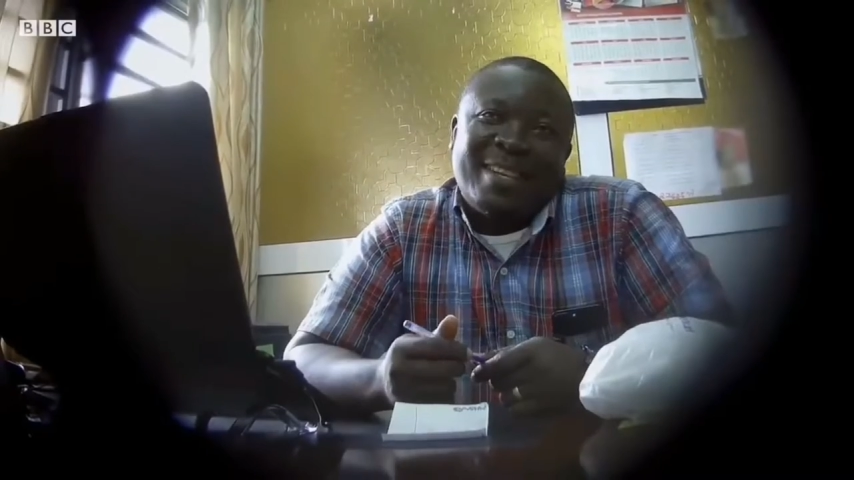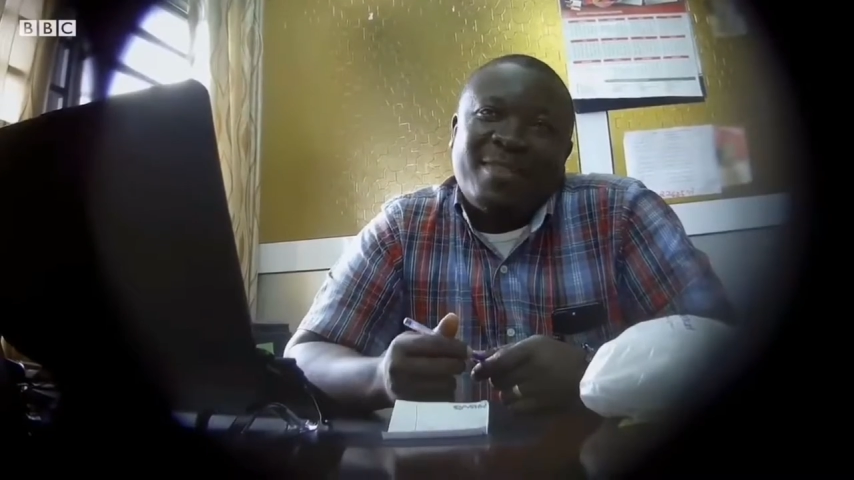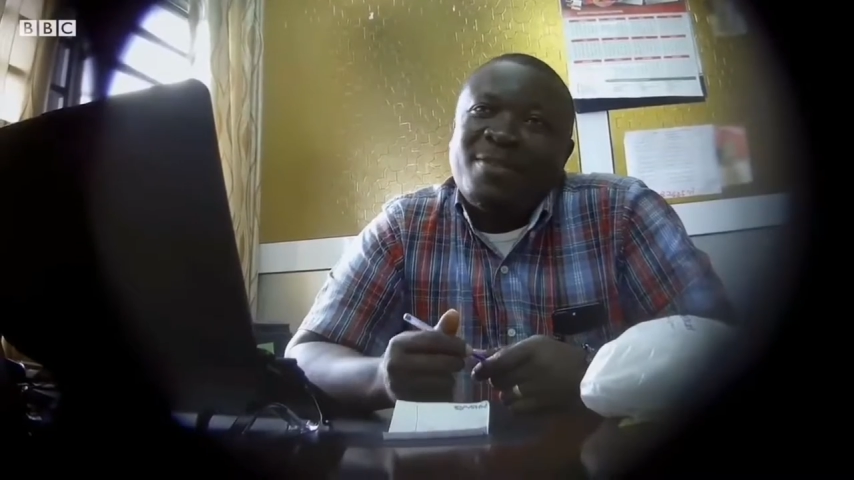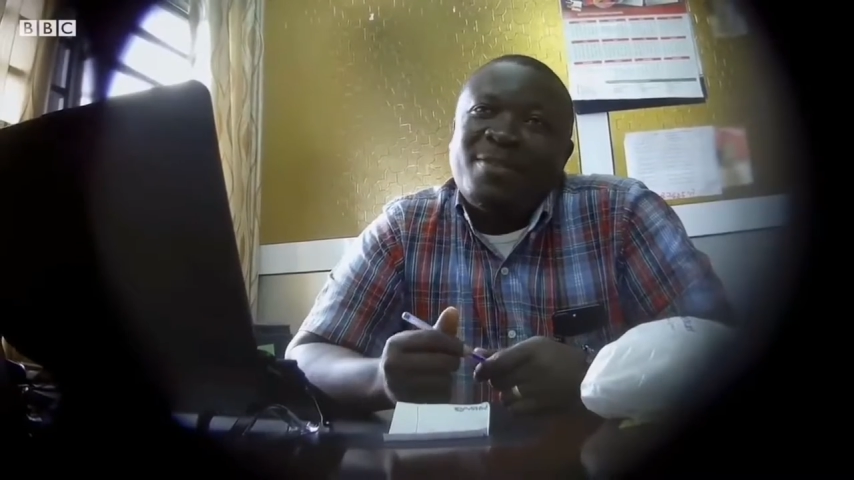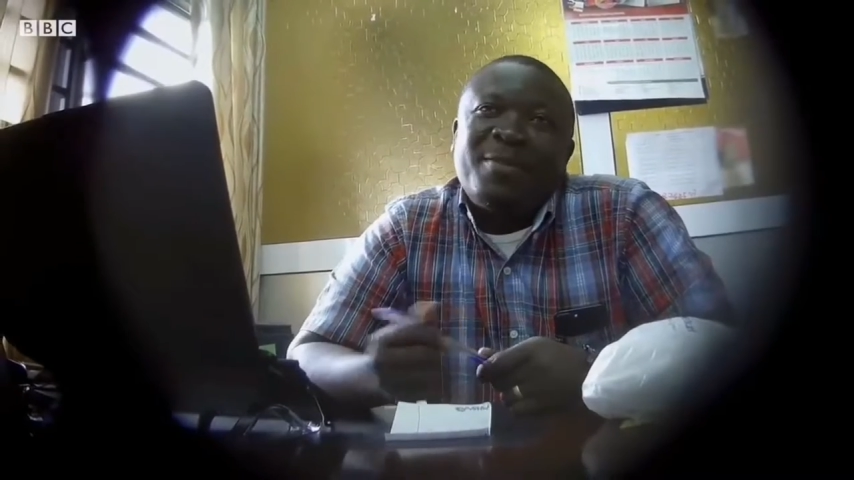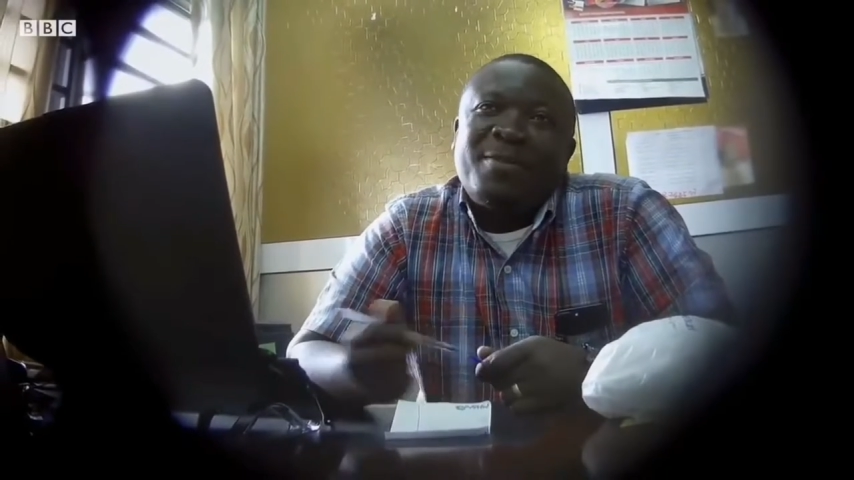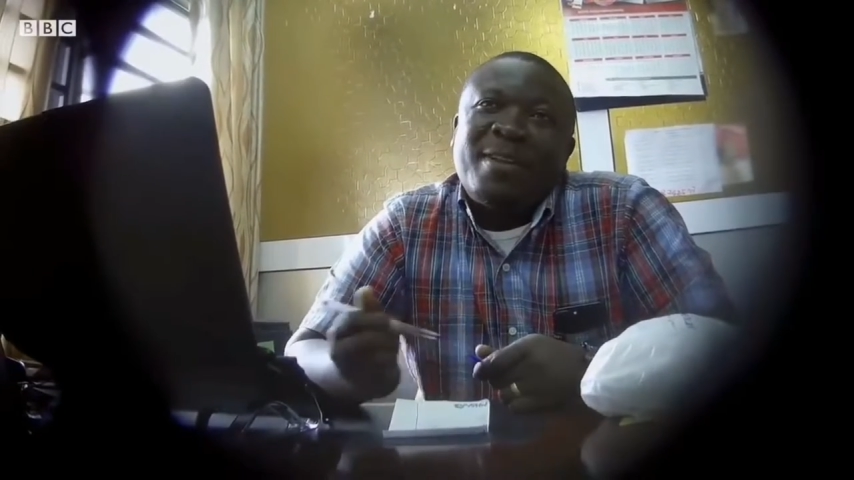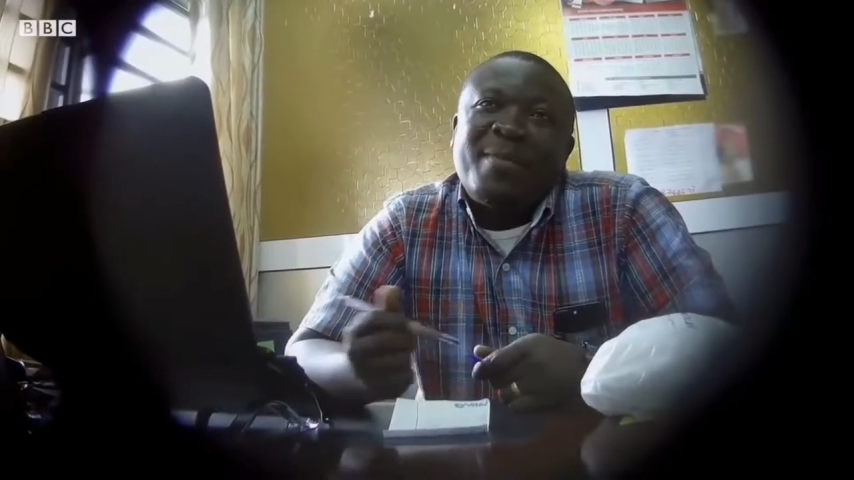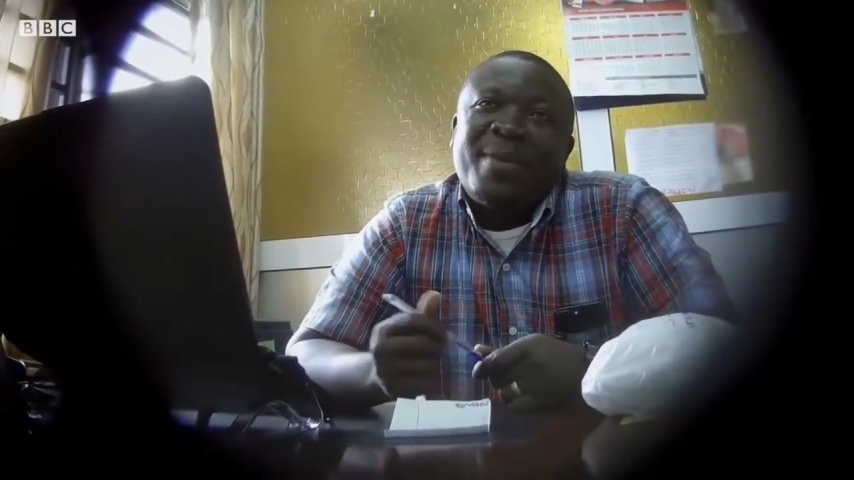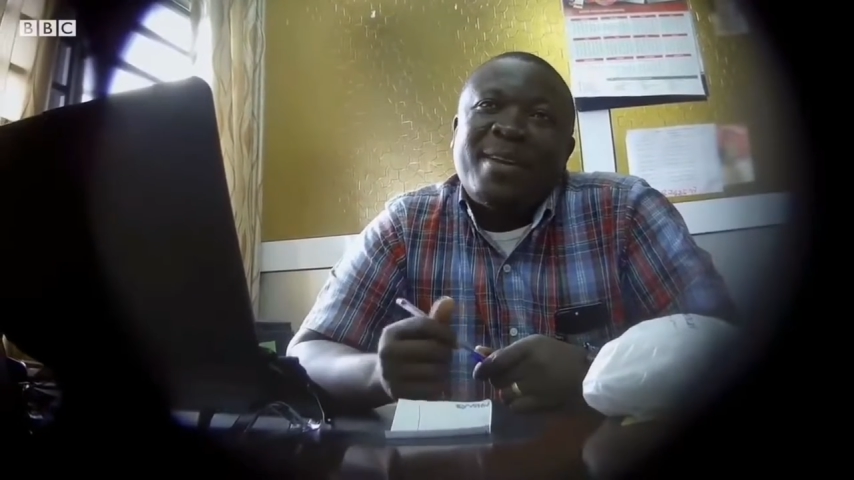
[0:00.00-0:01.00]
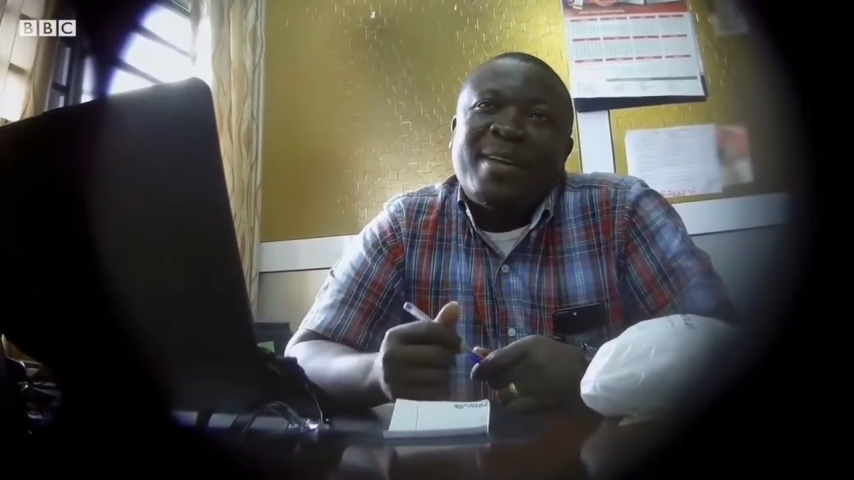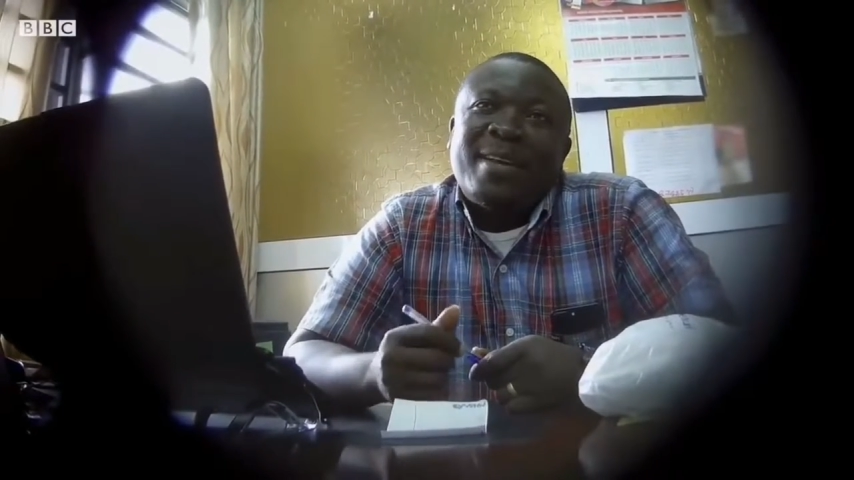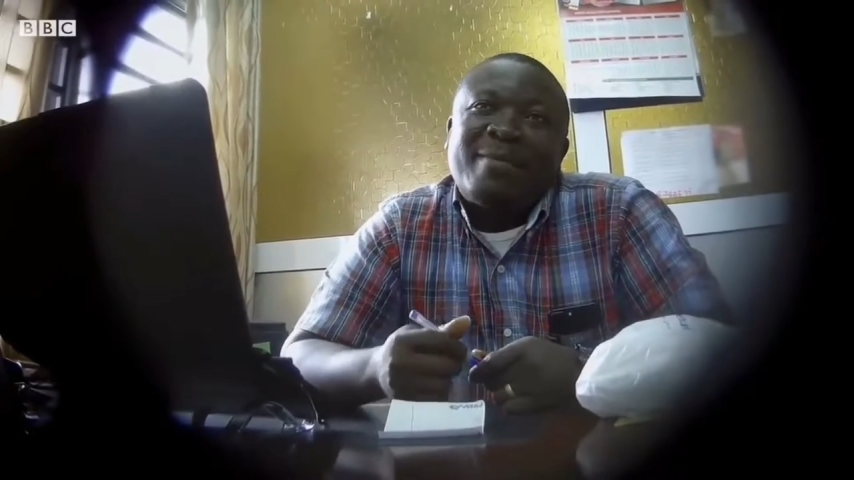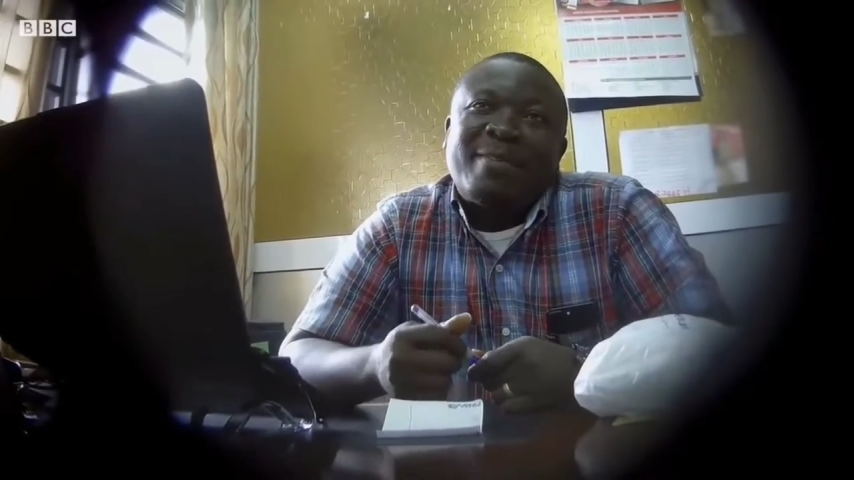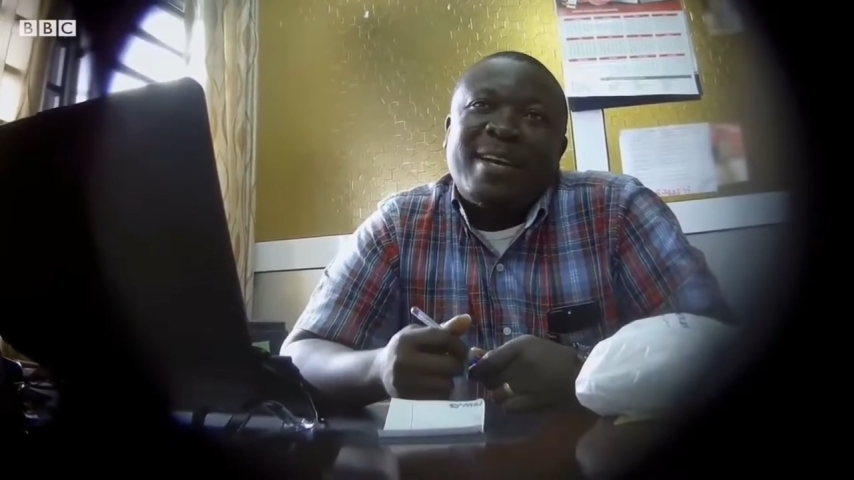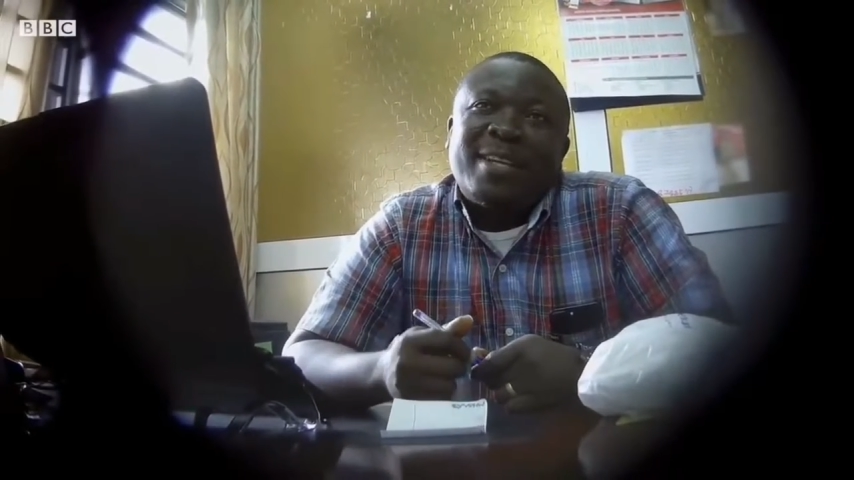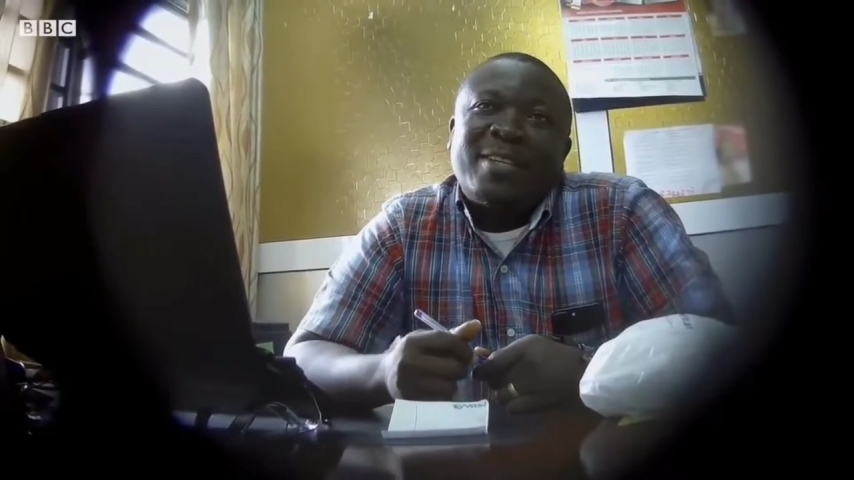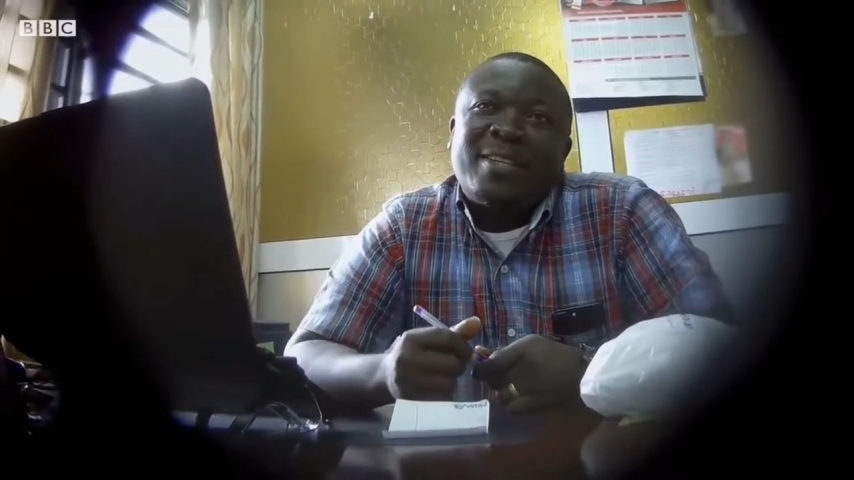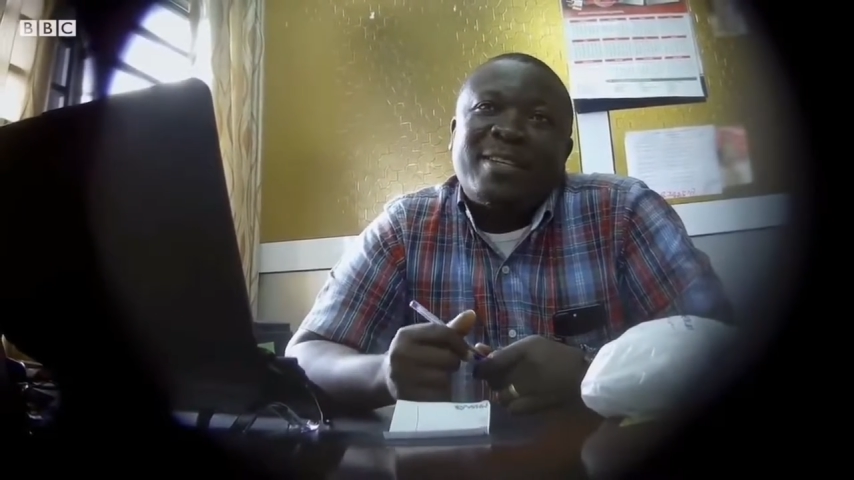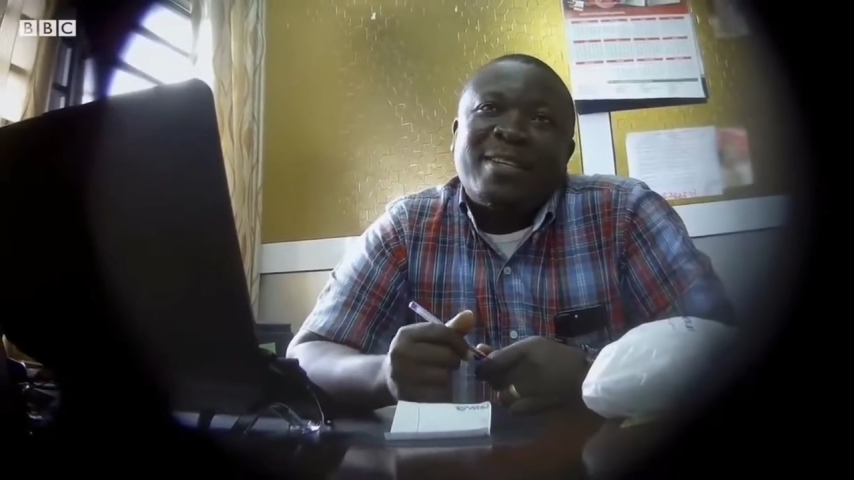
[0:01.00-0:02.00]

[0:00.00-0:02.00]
education or career.